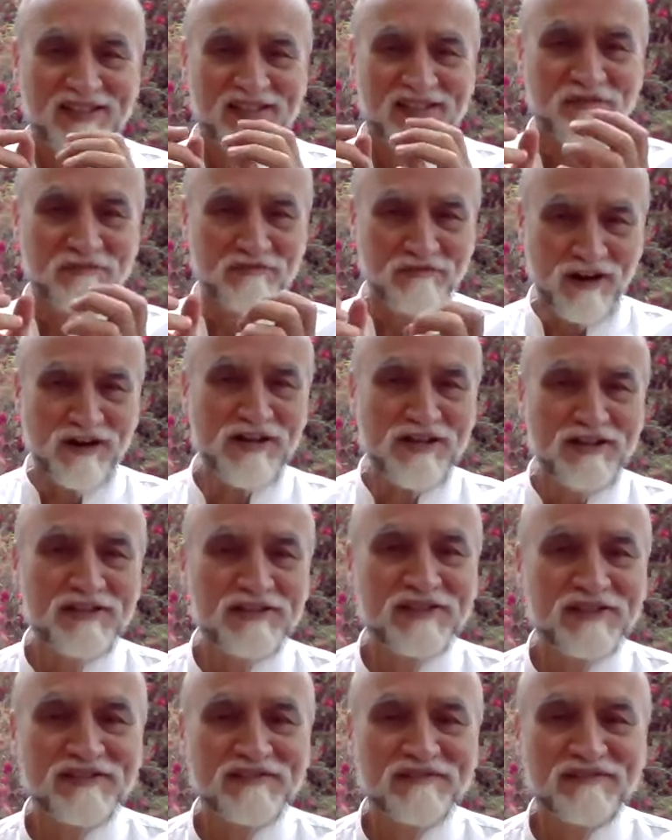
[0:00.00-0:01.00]
gra,
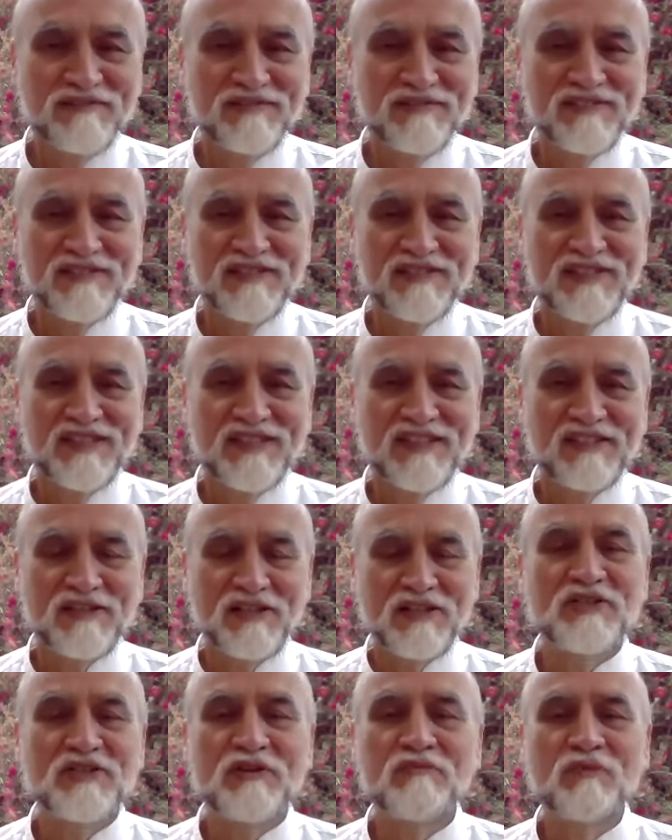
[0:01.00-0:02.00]

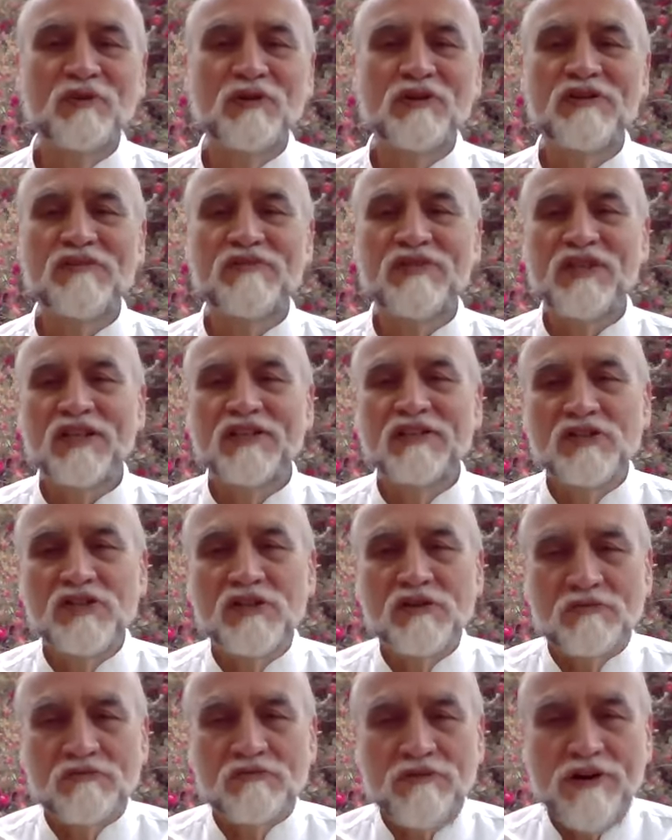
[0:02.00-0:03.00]
cousin word of the English
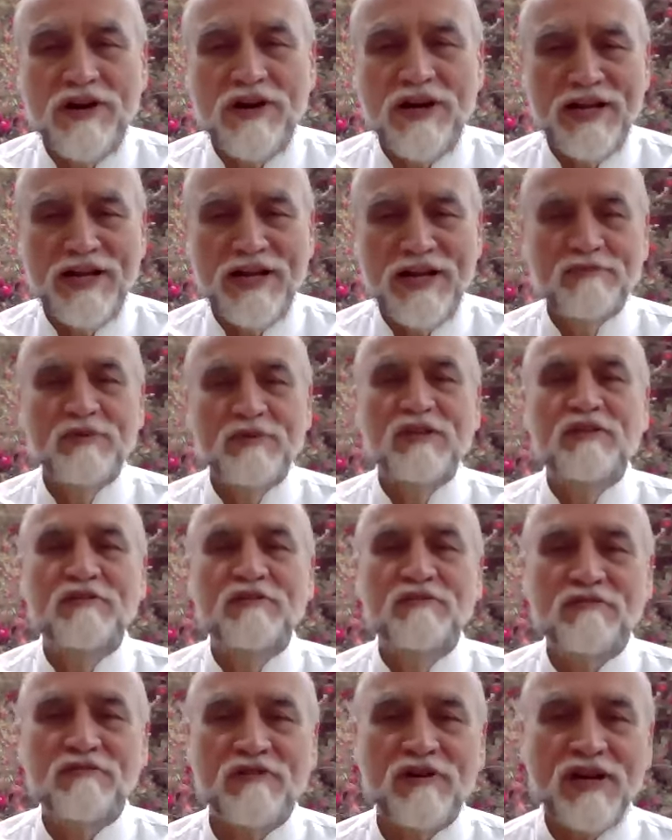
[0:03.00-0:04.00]
grab and
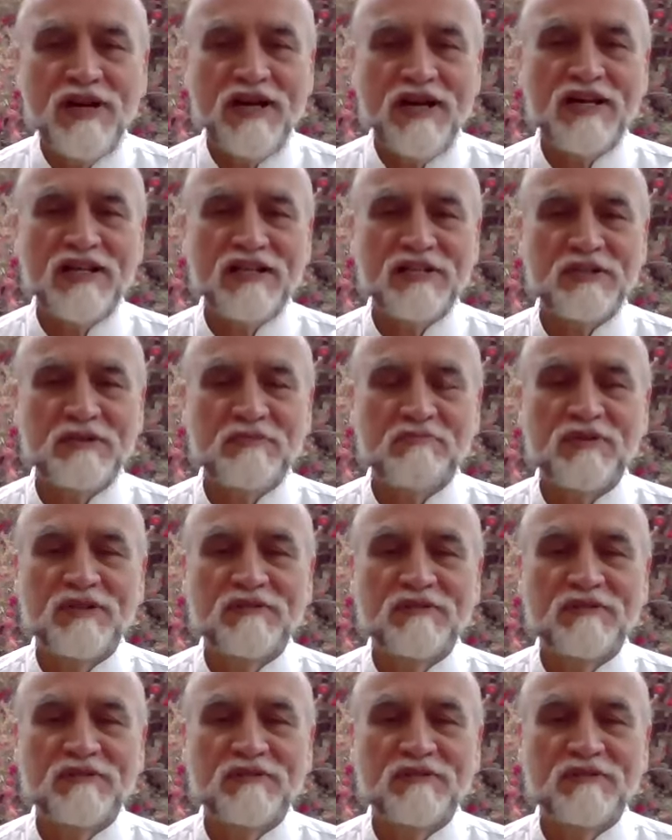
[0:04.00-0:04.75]
grasp.